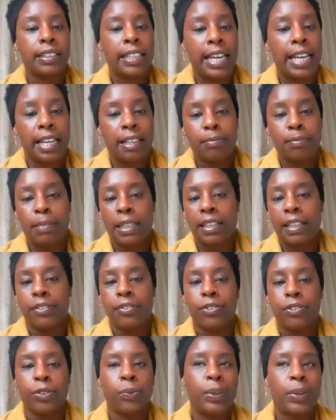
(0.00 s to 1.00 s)

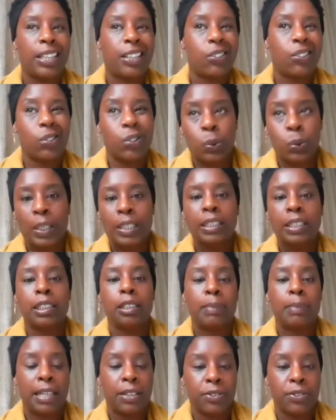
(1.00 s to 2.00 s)
£10 a week, or
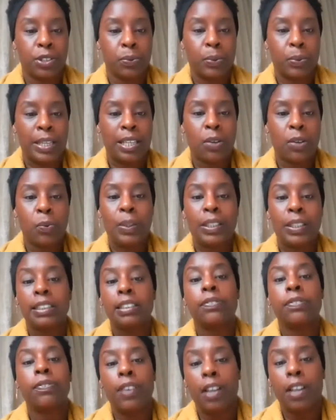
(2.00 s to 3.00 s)
£20 a week, which is
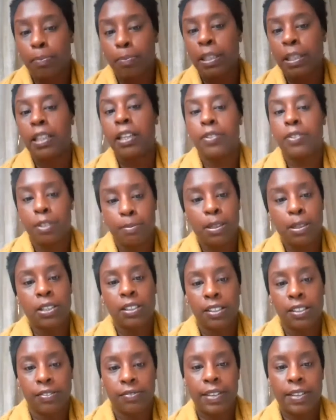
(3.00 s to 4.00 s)
far below the
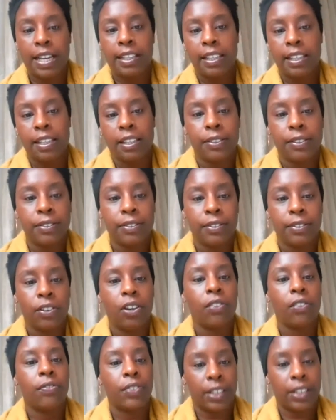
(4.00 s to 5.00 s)
market value
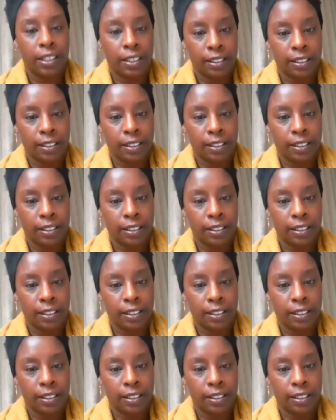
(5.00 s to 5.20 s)
of the,